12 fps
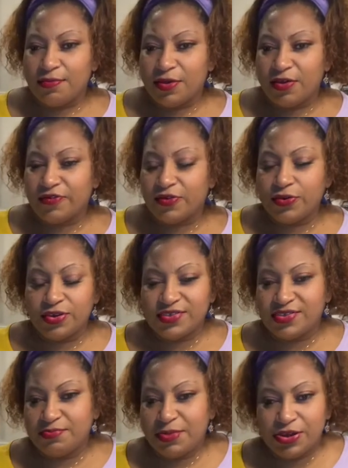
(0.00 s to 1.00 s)
Of course,
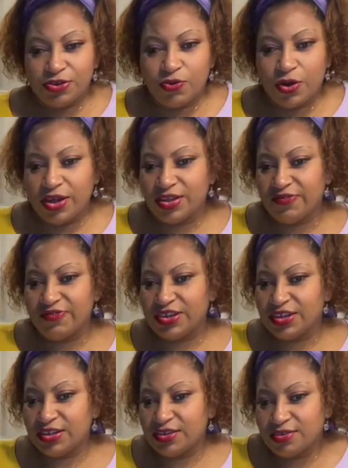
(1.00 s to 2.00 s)
better quality
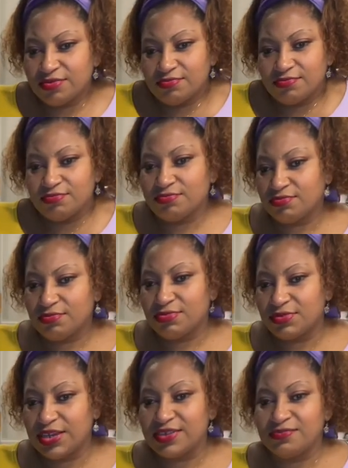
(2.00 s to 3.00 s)
vanilla
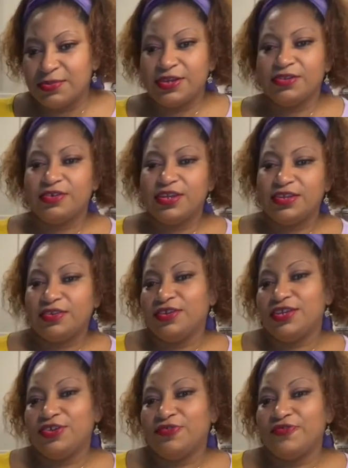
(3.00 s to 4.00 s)
tastes better
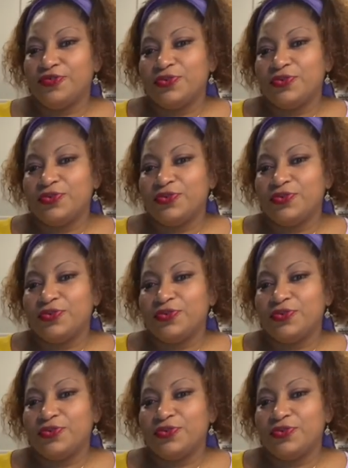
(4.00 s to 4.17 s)
in your food.